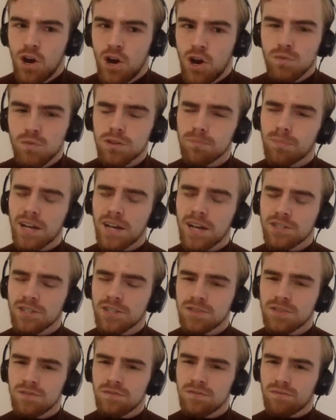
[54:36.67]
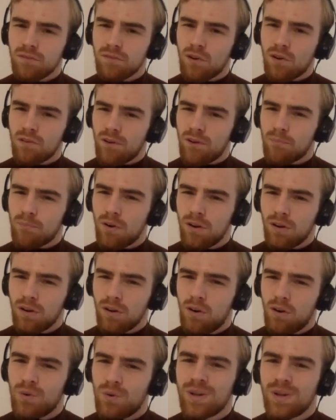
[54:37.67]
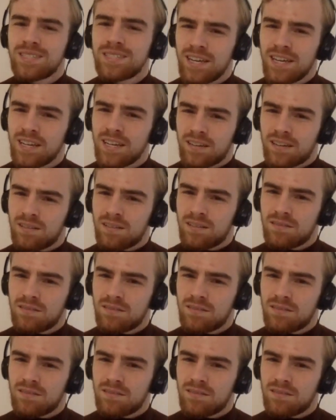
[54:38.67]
Was the passion for football always there?